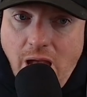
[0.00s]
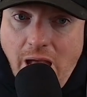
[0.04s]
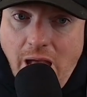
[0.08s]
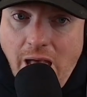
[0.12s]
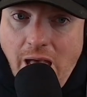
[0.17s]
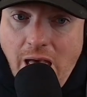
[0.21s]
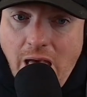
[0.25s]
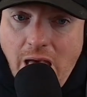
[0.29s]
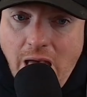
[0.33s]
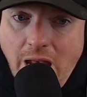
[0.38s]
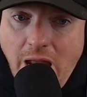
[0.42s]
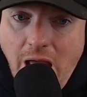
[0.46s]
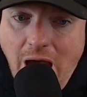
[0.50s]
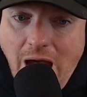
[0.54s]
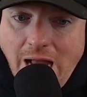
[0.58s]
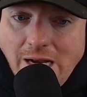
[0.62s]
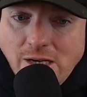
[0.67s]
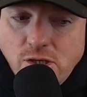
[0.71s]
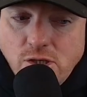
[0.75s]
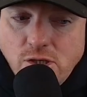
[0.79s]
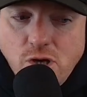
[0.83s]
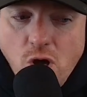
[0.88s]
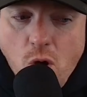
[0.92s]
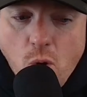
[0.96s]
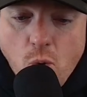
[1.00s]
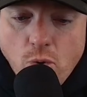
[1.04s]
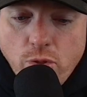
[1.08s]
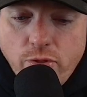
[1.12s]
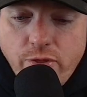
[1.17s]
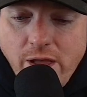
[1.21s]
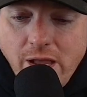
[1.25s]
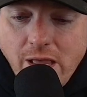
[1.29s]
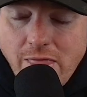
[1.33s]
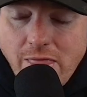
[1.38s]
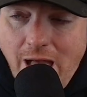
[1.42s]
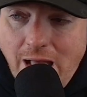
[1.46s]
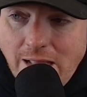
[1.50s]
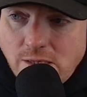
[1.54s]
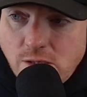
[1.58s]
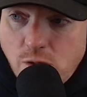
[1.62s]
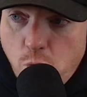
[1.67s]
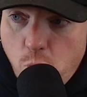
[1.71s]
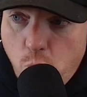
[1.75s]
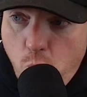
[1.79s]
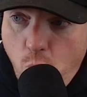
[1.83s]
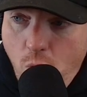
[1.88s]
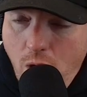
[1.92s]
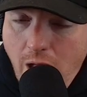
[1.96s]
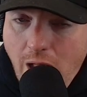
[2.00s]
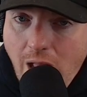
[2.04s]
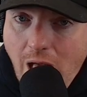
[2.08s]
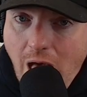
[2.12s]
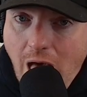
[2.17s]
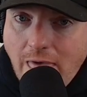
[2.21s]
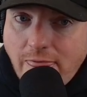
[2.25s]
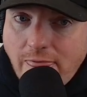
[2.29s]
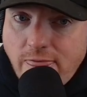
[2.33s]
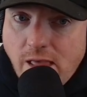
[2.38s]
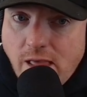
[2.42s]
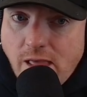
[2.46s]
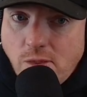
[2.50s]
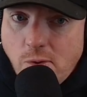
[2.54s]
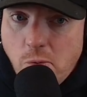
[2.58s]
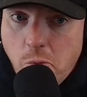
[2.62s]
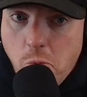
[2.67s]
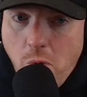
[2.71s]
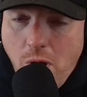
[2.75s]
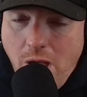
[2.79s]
And I don't think that's the way. I think the